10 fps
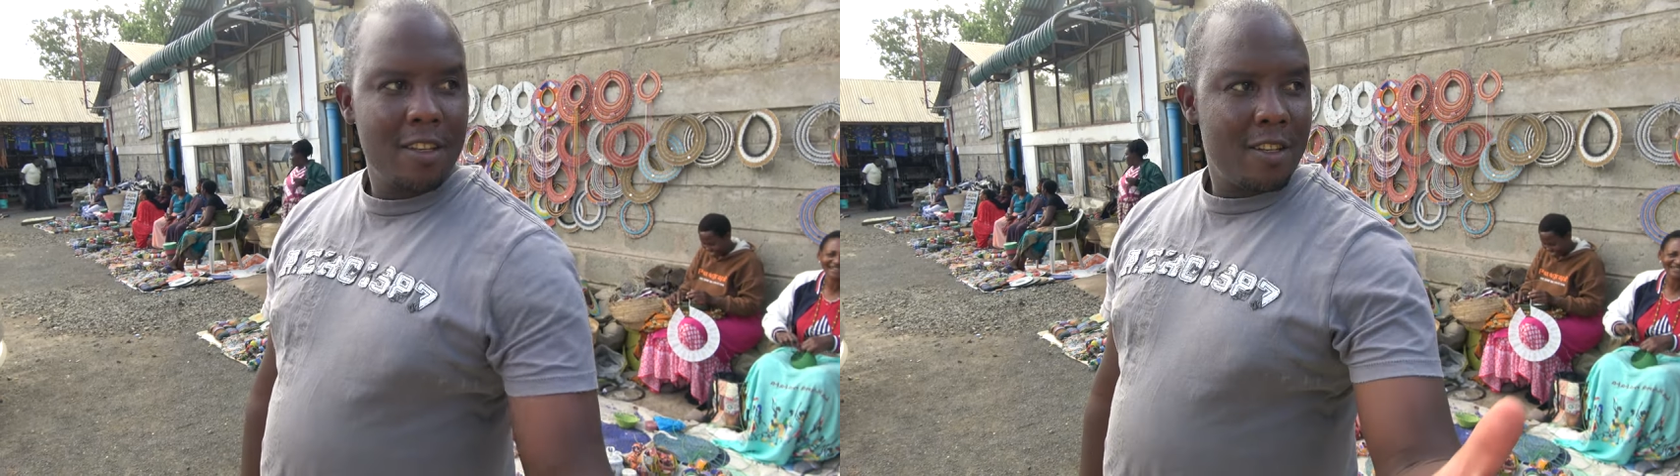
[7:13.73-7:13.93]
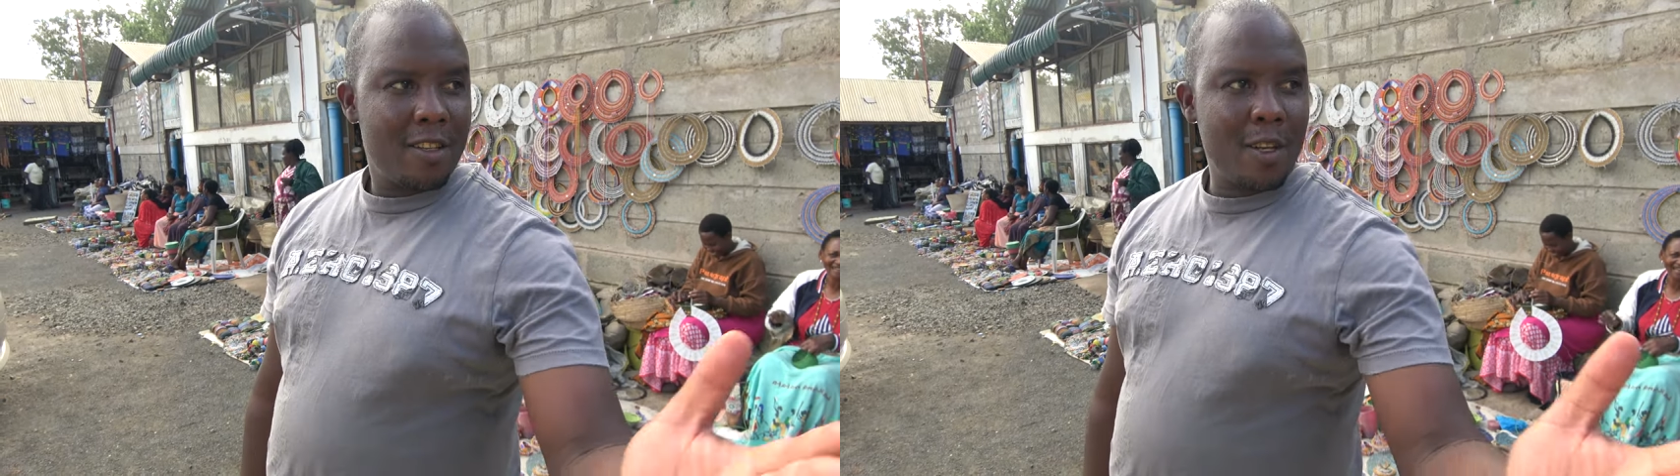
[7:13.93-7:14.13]

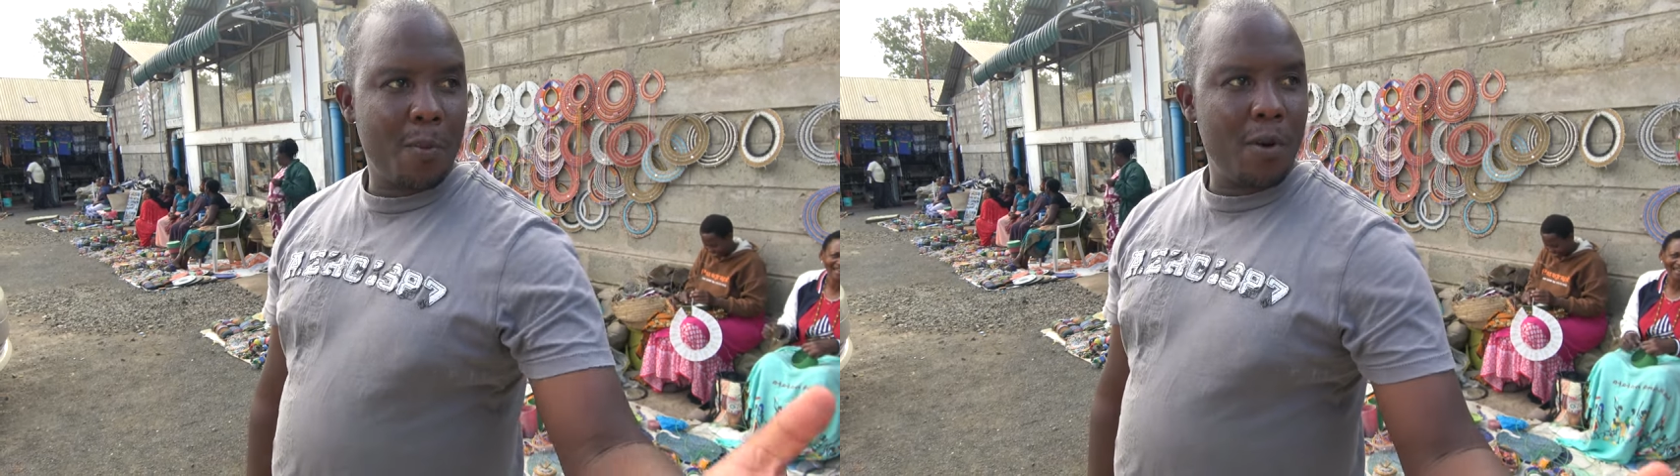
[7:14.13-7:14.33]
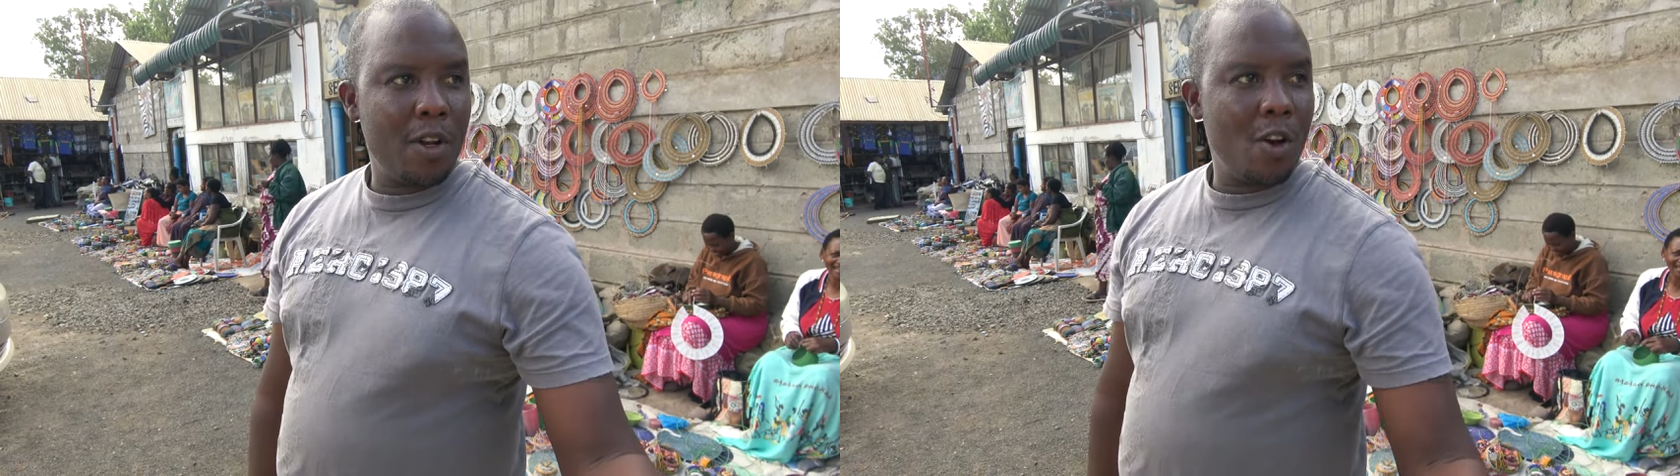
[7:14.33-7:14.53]

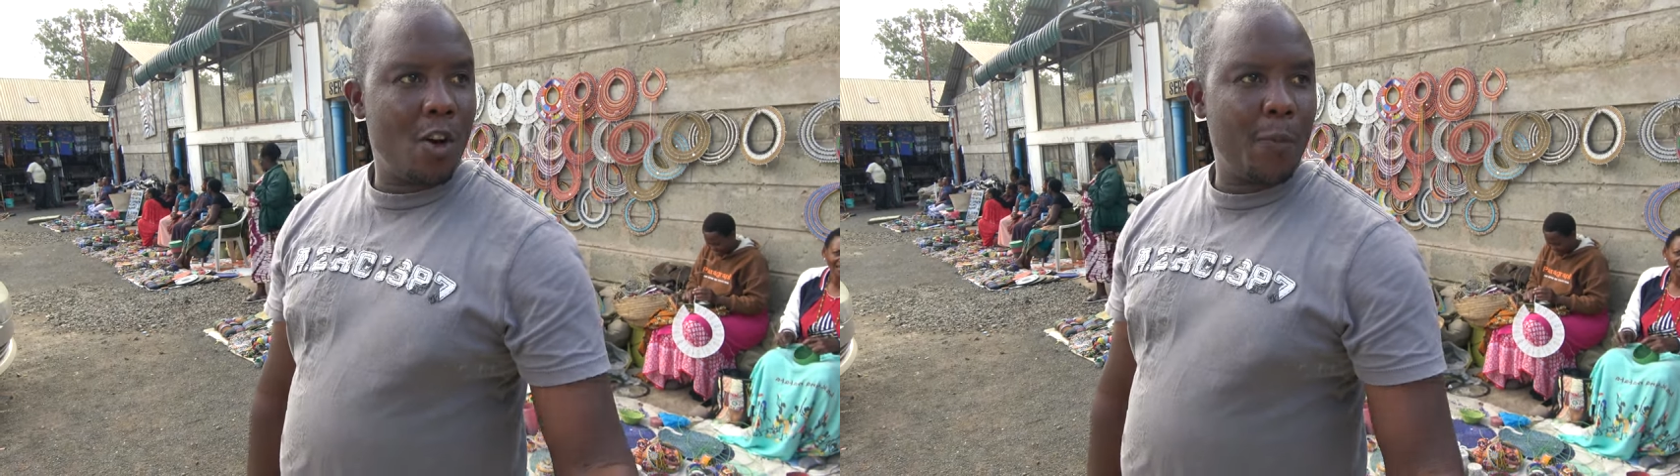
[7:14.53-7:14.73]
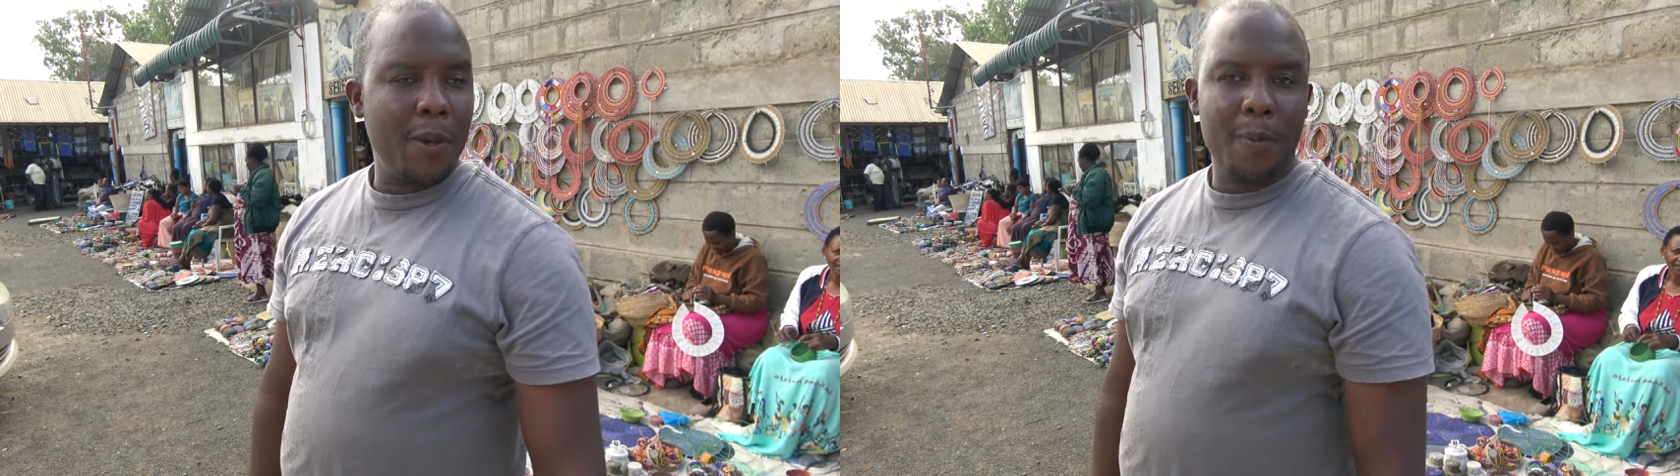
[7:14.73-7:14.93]
support
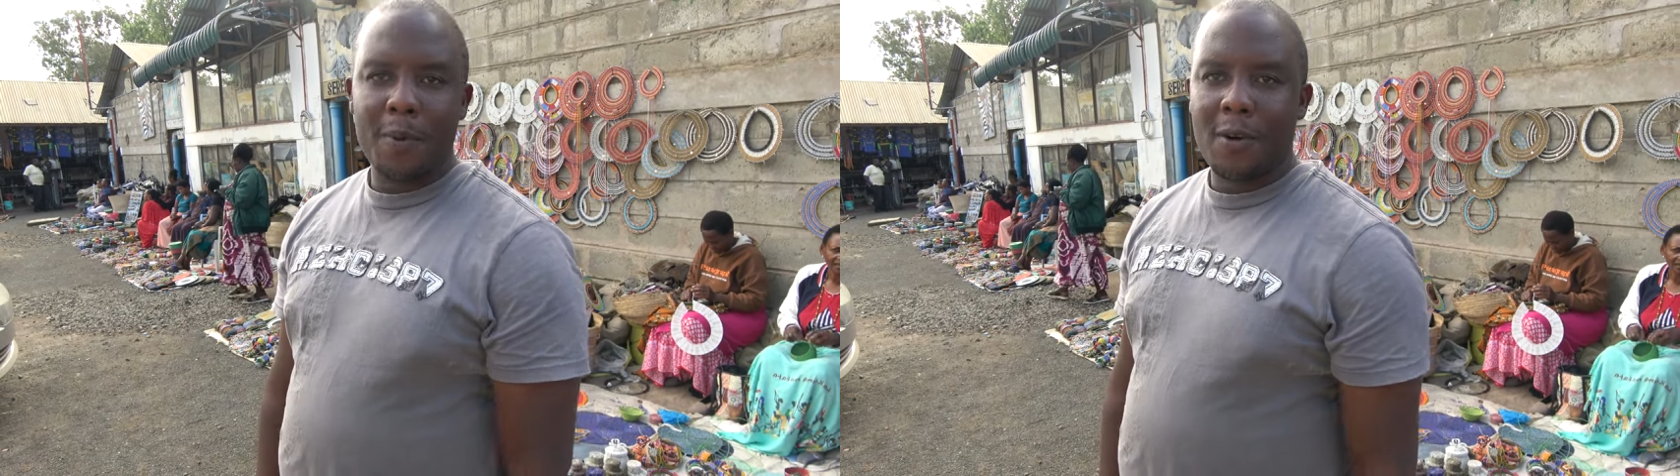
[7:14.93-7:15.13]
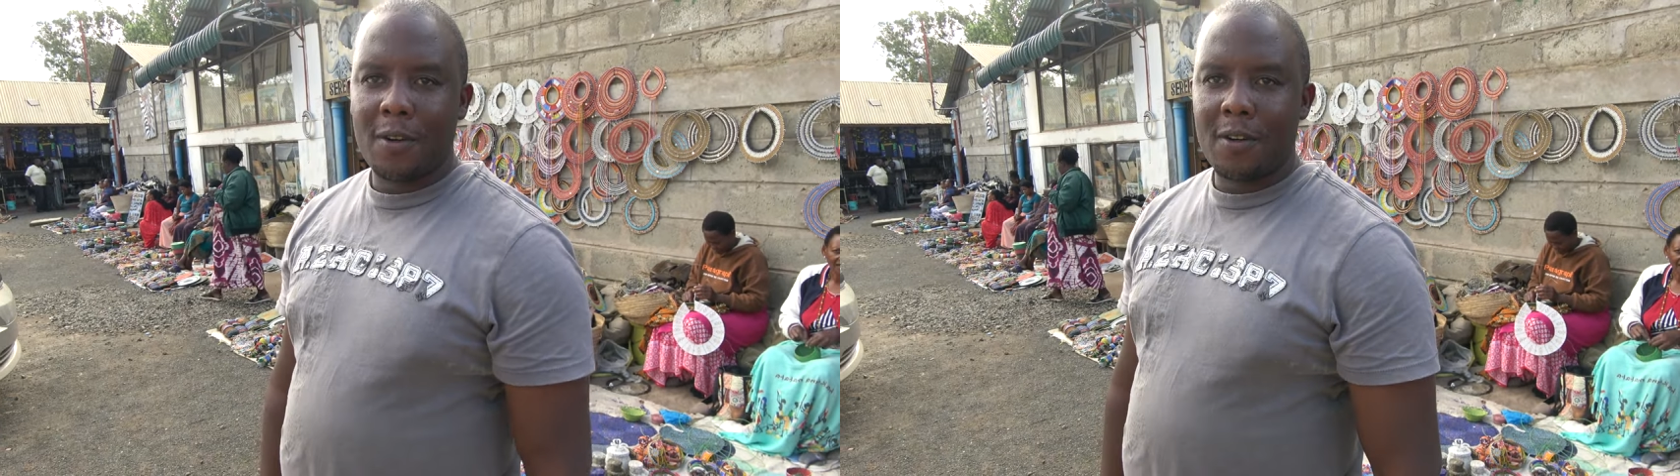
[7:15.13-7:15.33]
local
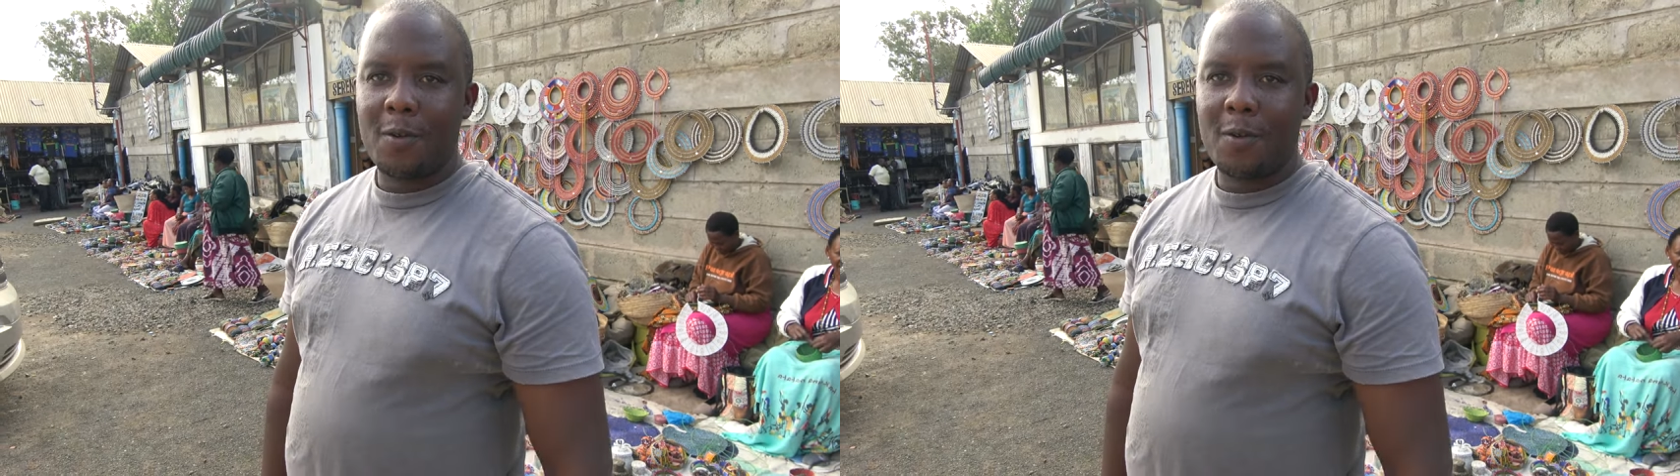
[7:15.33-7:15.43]
people,